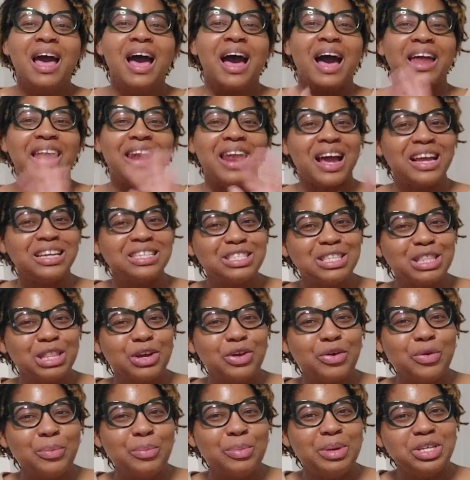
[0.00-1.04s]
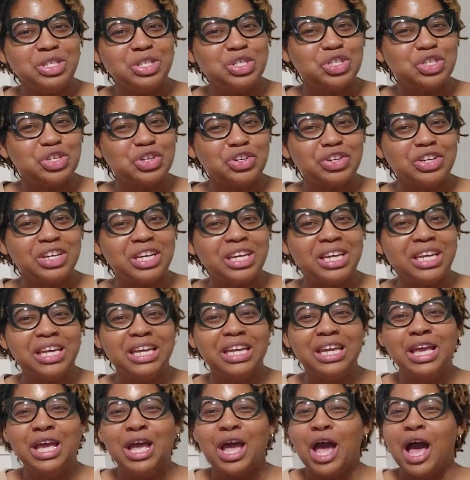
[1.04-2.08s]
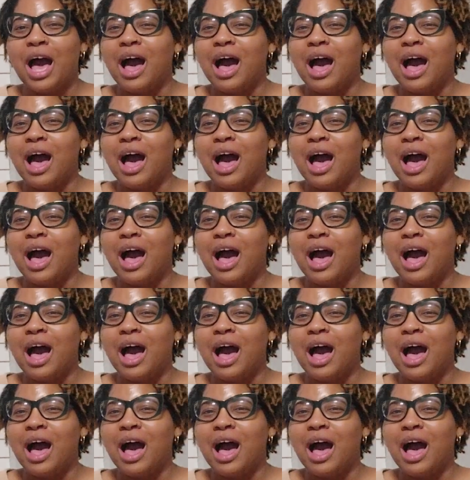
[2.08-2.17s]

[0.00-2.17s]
A nice little mystery.